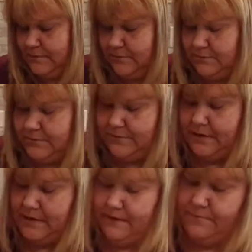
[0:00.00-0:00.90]

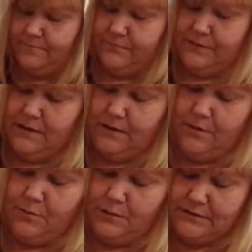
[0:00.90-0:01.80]
Alrighty,
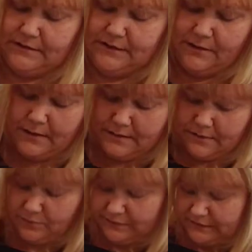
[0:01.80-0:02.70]
put the lid on.
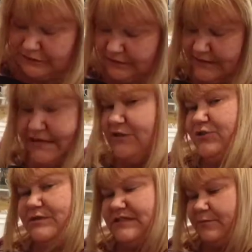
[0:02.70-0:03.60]
We're gonna turn it down
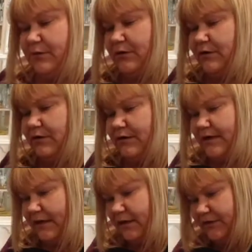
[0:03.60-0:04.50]
to a simmer
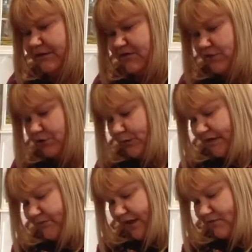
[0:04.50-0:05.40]
and cook this for
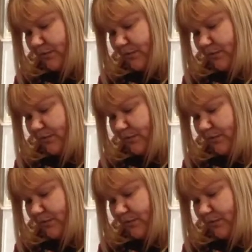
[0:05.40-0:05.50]
25